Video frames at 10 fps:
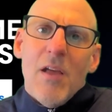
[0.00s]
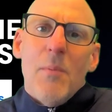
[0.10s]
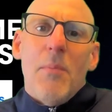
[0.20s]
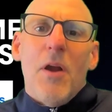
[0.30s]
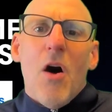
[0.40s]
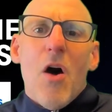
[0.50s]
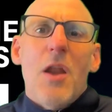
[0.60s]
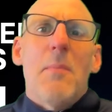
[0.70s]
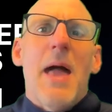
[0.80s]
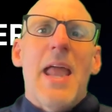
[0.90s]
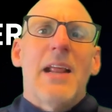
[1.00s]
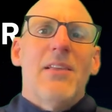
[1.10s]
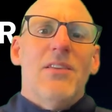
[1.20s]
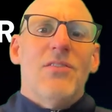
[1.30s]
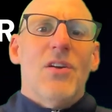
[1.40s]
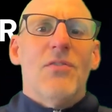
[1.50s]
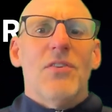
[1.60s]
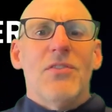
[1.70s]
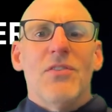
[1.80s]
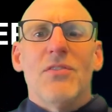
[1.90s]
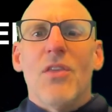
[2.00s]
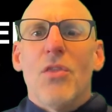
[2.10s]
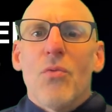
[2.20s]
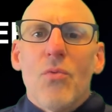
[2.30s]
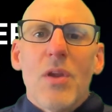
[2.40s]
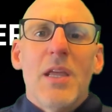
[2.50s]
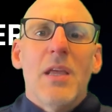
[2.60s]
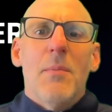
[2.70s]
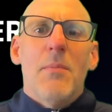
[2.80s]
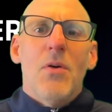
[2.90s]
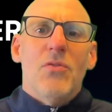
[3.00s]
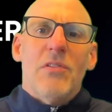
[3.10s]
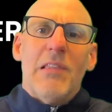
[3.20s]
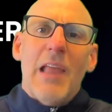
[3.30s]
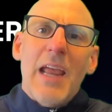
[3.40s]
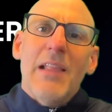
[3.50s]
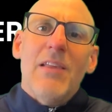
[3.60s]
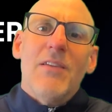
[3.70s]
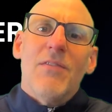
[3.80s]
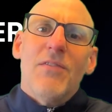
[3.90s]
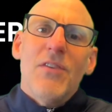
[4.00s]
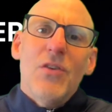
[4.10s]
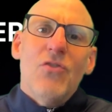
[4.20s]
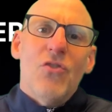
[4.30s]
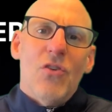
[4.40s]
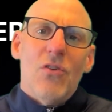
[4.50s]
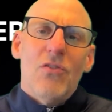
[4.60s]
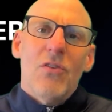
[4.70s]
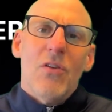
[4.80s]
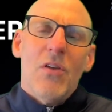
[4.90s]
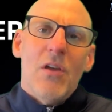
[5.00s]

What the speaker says: but automatically surfaces the 3 most likely futures